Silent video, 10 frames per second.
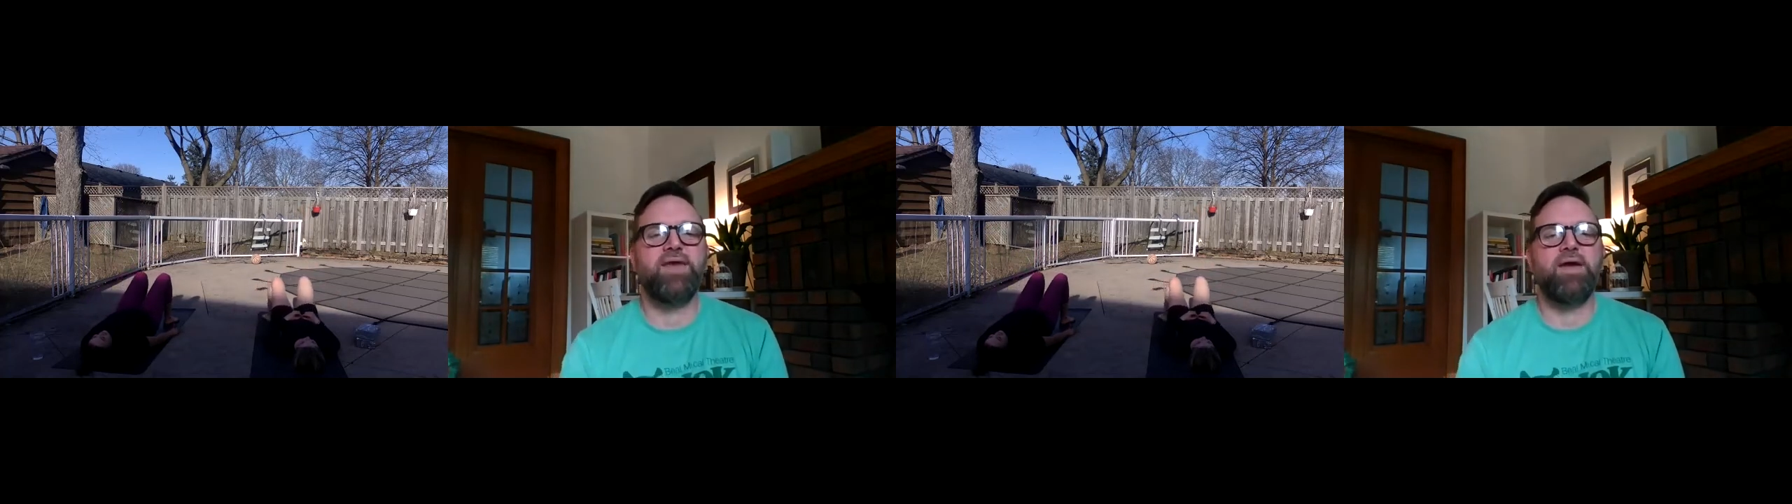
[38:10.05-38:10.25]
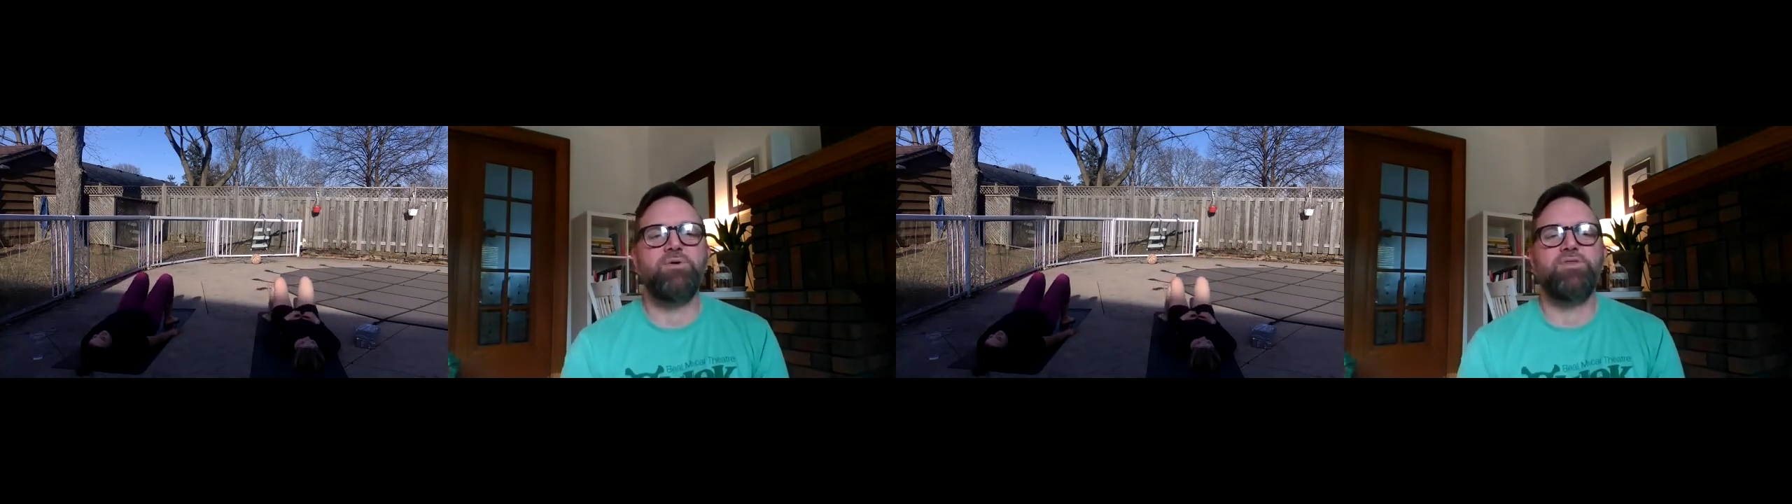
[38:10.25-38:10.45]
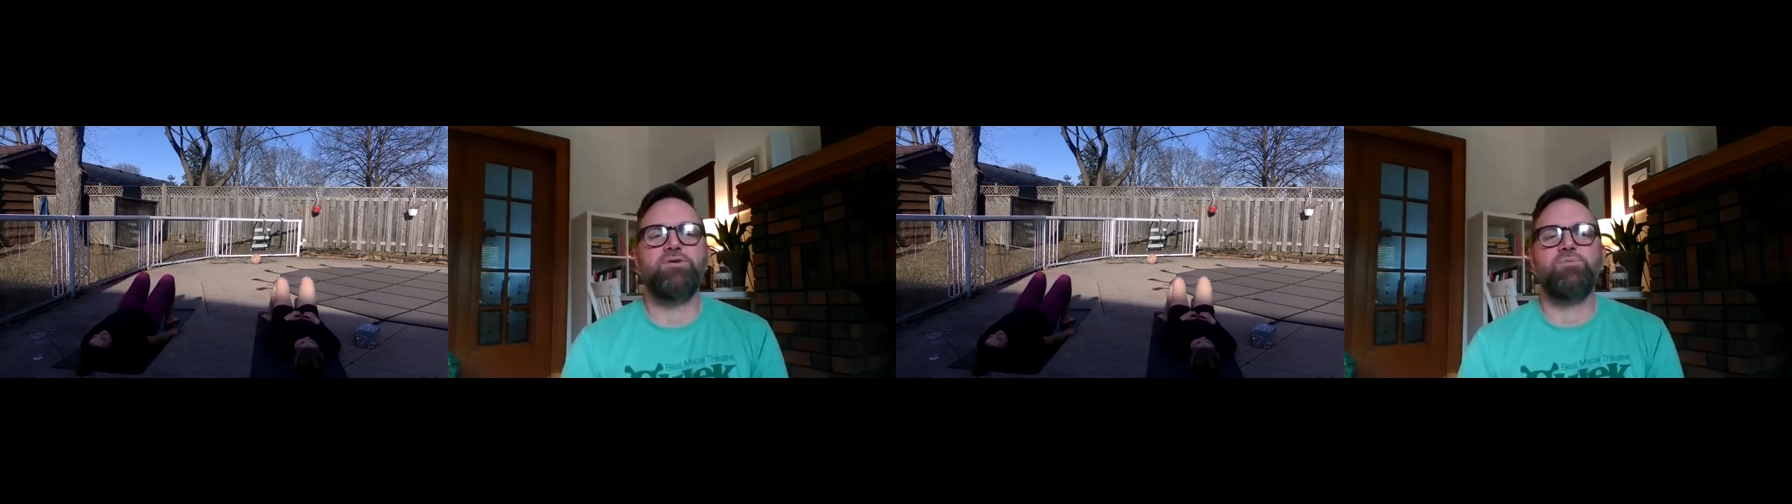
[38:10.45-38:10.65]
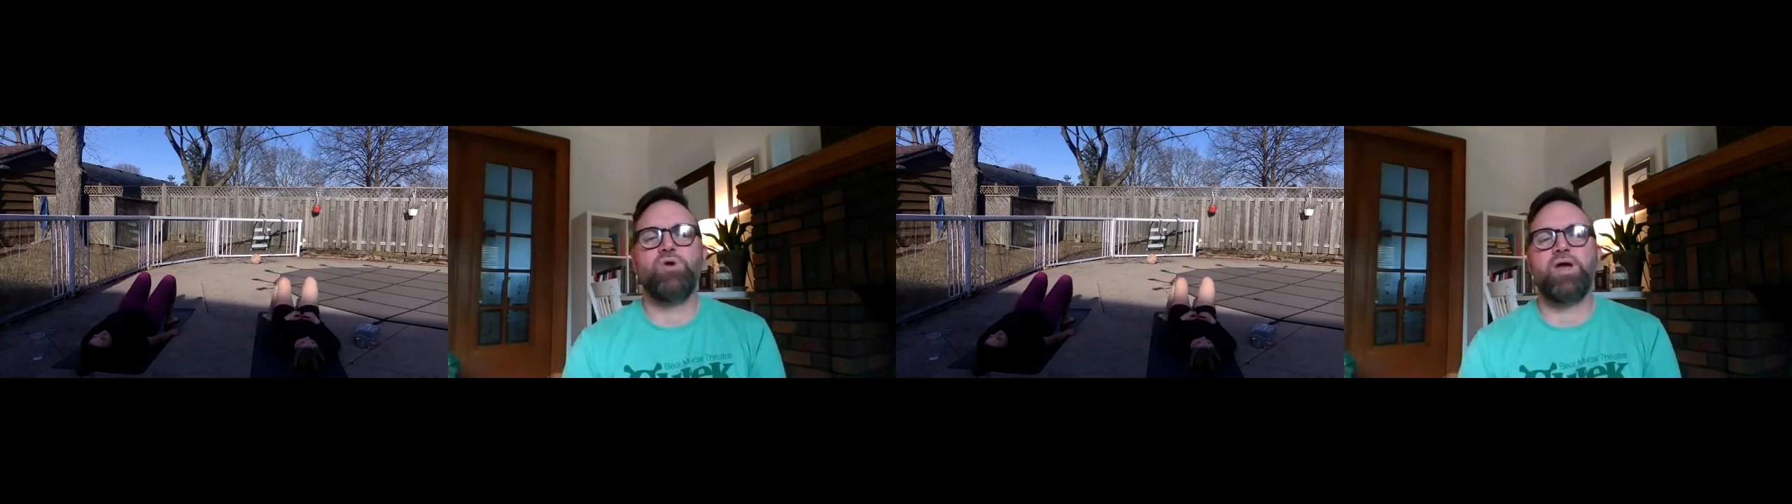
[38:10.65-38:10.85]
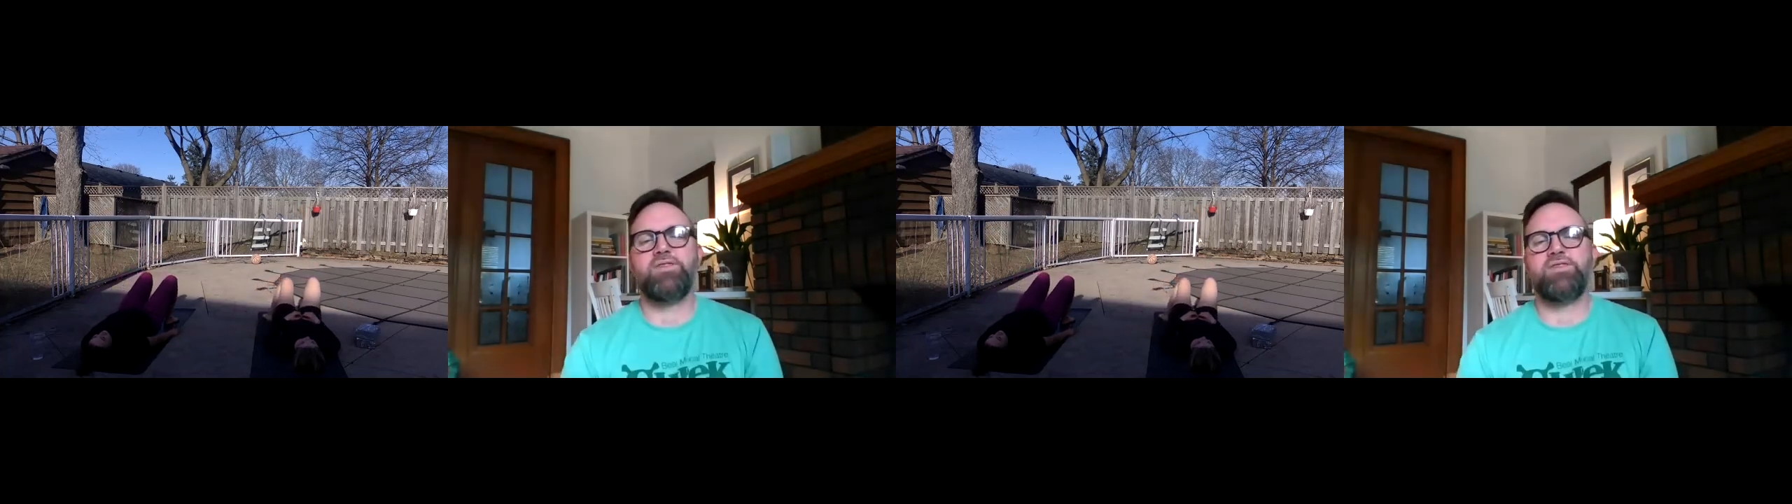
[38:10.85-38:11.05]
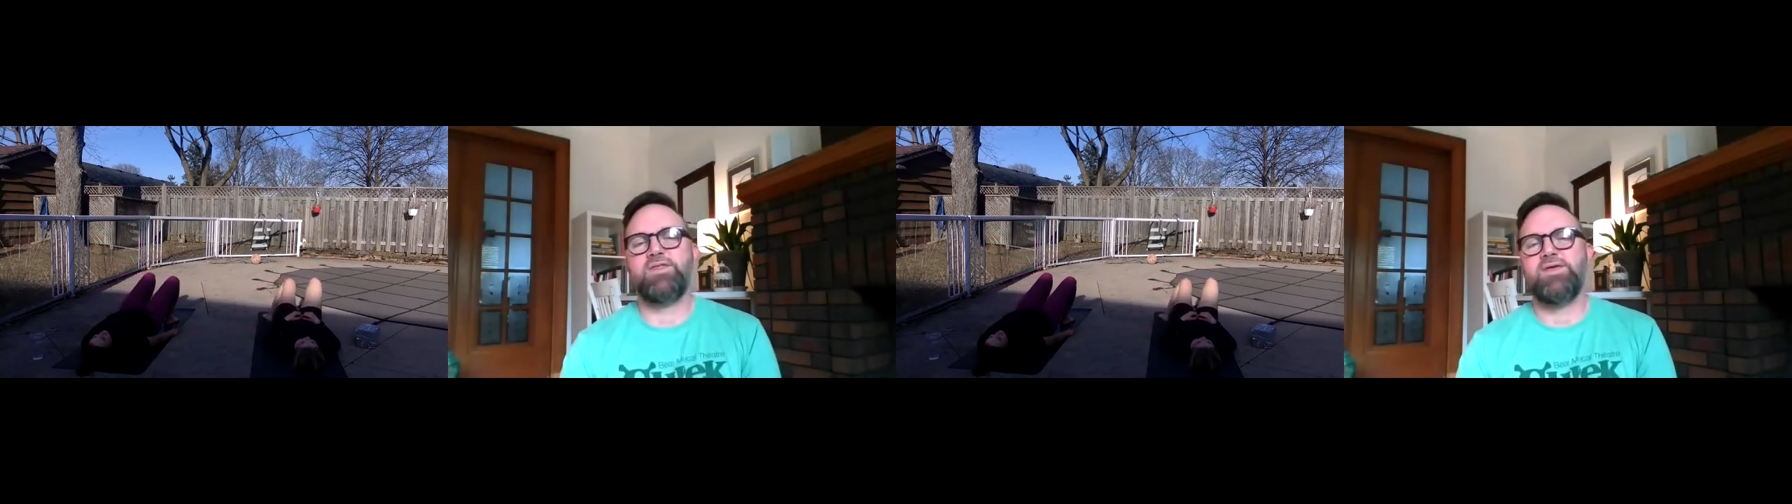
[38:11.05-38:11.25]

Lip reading: that with your breath.